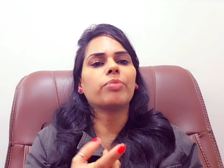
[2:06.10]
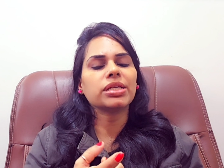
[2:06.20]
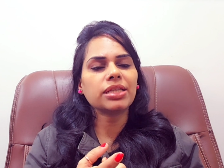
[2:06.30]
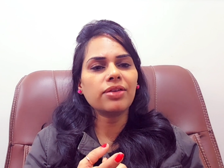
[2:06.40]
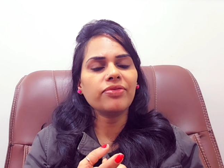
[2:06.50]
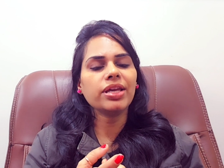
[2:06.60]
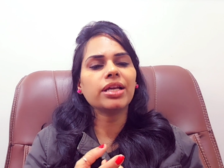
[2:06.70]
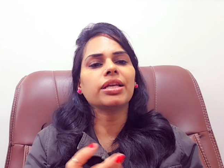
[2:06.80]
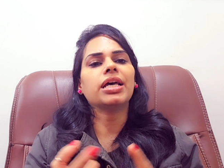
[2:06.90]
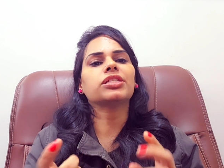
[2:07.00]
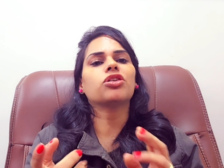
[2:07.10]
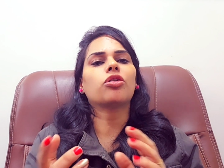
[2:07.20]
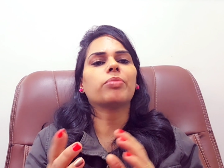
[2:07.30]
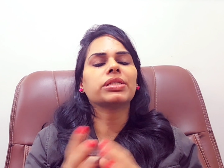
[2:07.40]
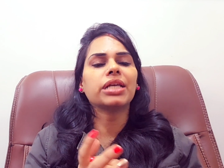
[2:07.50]
muscle weakness,
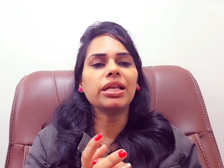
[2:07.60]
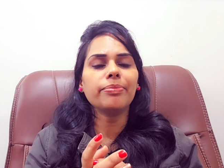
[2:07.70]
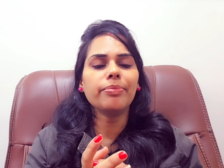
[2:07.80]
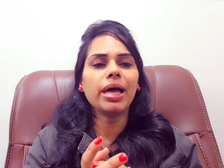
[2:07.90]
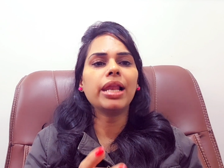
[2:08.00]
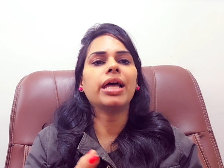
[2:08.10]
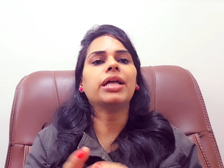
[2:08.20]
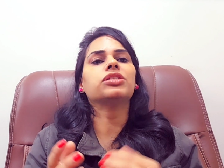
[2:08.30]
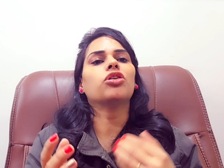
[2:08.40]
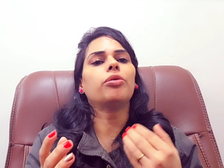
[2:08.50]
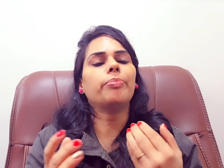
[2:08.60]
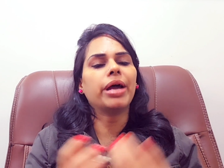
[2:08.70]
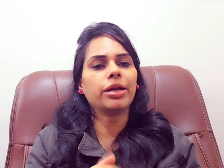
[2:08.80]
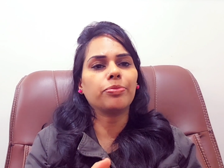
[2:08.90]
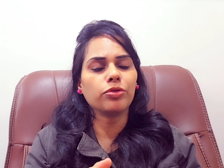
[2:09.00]
your muscle imbalance, your
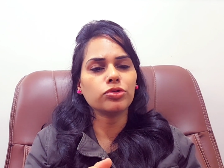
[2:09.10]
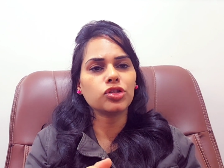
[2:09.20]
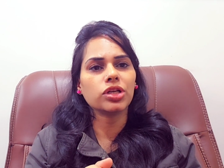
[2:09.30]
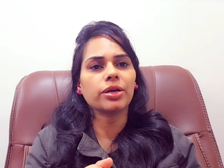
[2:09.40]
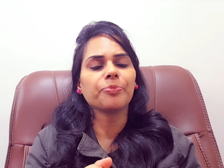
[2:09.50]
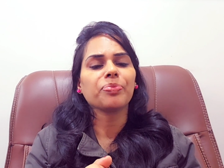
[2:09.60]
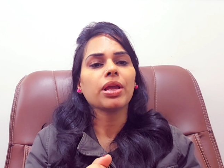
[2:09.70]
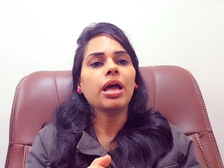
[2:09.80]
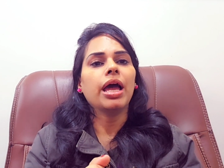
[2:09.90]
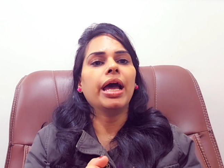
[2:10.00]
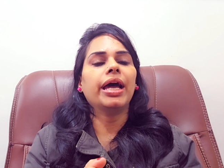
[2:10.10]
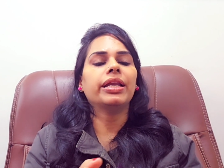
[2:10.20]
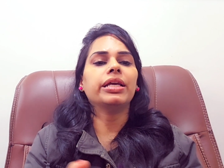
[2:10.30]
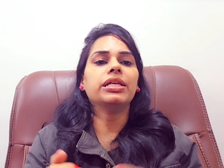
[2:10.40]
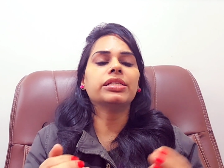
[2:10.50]
bad posture.
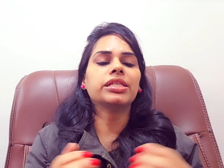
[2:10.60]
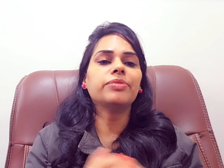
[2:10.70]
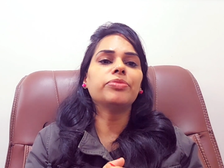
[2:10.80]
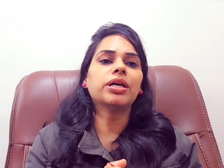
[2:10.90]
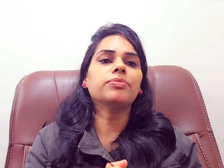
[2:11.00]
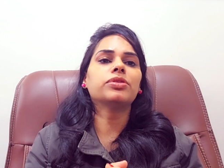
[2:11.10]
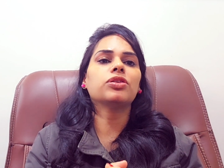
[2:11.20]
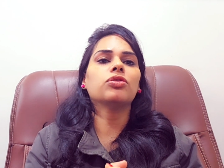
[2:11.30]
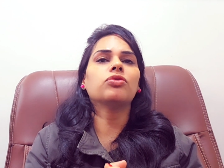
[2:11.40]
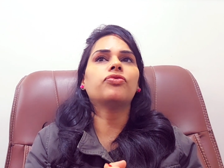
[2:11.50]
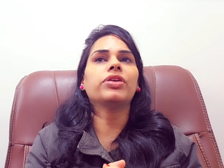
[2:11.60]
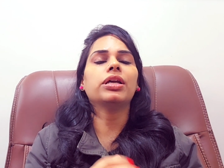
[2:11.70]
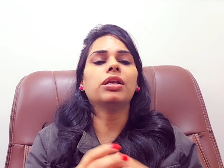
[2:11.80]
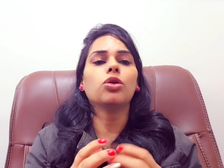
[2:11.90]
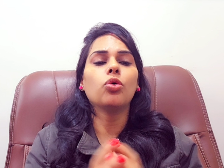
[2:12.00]
And in symptoms, you
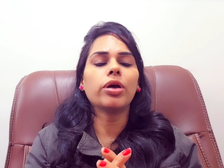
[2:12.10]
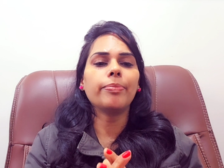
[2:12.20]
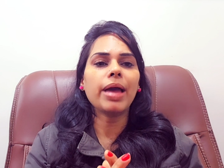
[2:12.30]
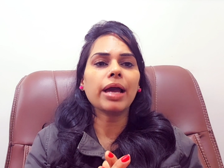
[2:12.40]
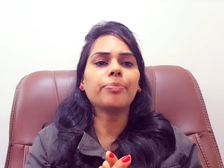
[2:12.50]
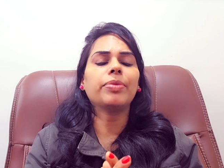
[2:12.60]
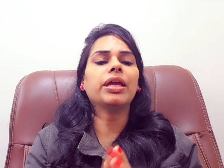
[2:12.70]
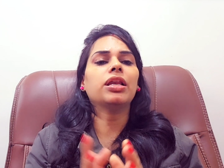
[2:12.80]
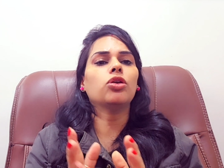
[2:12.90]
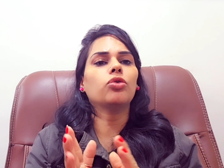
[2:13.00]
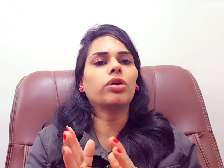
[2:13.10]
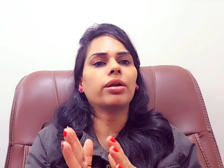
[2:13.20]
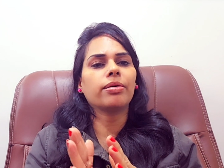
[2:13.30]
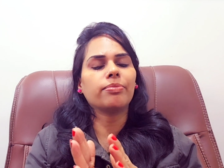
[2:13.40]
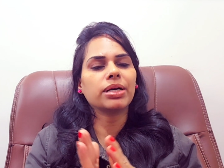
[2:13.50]
feel lower back pain,
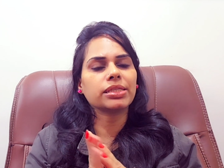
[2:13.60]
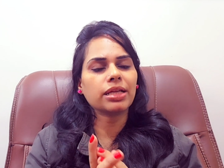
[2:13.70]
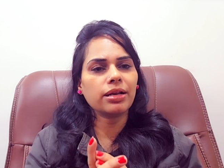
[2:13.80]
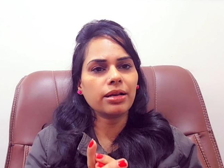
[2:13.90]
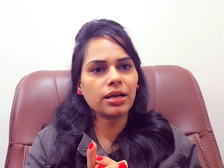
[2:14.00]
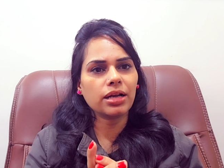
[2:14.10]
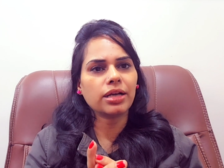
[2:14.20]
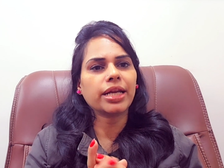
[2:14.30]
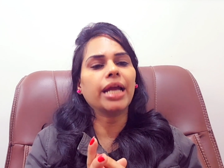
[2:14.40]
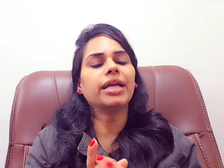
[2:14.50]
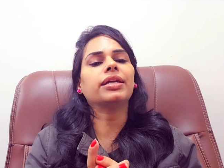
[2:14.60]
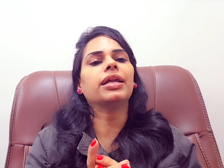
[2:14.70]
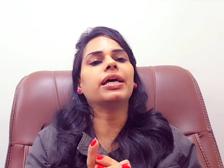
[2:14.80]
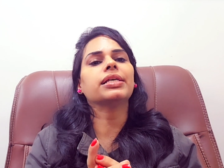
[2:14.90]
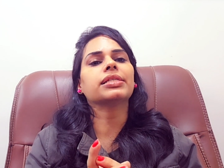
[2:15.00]
lower muscle
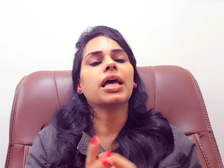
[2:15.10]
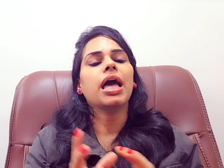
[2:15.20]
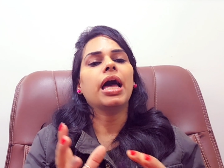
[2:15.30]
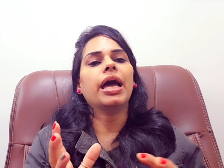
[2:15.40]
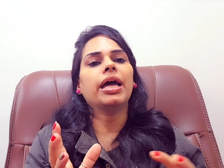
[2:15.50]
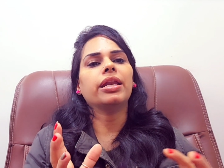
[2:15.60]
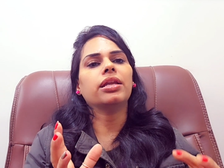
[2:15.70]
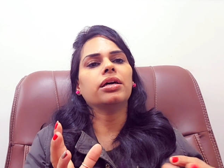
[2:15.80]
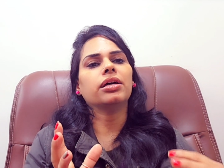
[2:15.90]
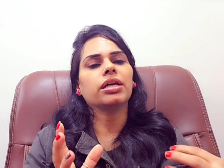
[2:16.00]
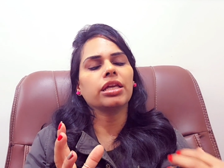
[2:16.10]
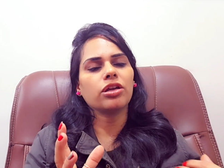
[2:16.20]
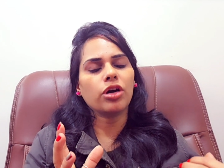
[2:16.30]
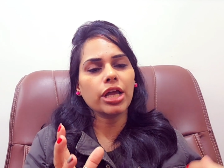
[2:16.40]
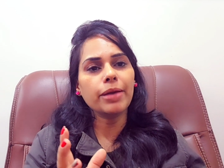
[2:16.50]
tightness, and
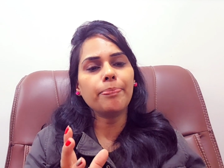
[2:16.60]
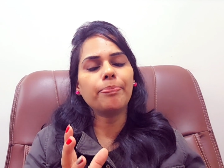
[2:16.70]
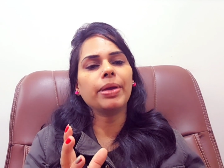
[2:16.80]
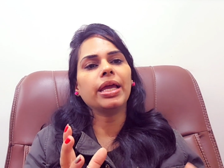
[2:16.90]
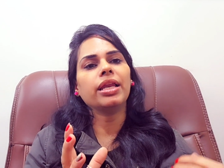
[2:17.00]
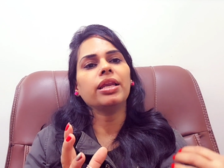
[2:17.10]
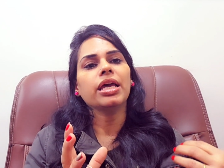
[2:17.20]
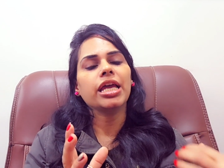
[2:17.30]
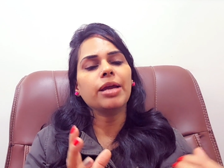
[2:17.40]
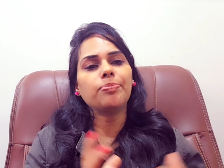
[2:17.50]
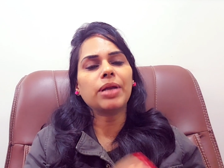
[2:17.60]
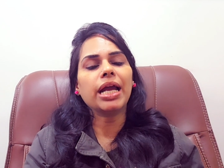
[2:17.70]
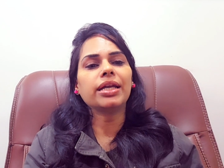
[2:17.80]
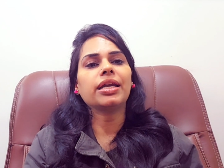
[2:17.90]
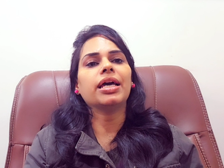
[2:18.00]
your hip pain, hip
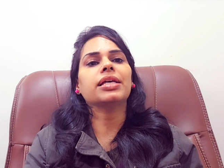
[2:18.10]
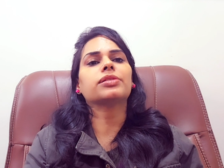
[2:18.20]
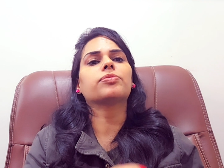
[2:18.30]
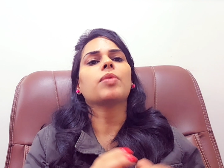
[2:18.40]
tightness,